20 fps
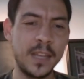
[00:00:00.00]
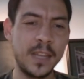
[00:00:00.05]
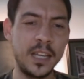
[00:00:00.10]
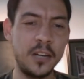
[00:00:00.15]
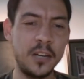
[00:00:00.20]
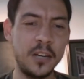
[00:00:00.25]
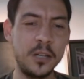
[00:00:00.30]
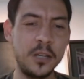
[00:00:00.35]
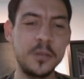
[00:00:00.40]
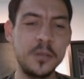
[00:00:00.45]

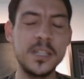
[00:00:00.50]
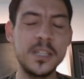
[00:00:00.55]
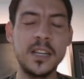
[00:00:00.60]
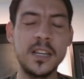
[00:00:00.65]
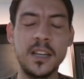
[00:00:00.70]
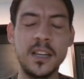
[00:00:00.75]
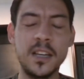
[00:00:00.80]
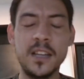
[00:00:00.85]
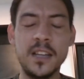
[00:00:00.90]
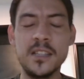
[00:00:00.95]

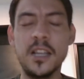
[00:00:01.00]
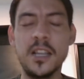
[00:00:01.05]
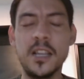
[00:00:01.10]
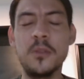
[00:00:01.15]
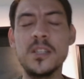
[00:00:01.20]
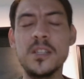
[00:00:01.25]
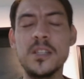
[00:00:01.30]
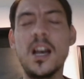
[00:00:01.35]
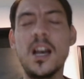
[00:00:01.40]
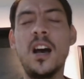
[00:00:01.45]
it
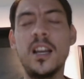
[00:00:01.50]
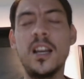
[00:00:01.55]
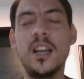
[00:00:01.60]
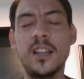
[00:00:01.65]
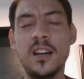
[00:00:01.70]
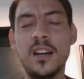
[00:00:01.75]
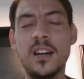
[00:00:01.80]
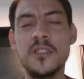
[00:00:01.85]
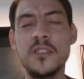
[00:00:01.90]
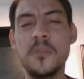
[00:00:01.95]
was a hard
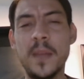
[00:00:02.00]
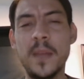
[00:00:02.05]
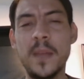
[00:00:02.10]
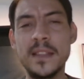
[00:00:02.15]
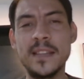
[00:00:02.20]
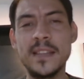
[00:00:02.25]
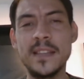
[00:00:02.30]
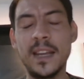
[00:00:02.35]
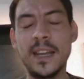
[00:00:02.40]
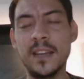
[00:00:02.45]
car to
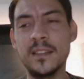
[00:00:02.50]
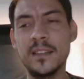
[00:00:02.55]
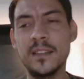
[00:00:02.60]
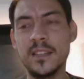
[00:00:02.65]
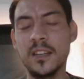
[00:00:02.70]
maintain.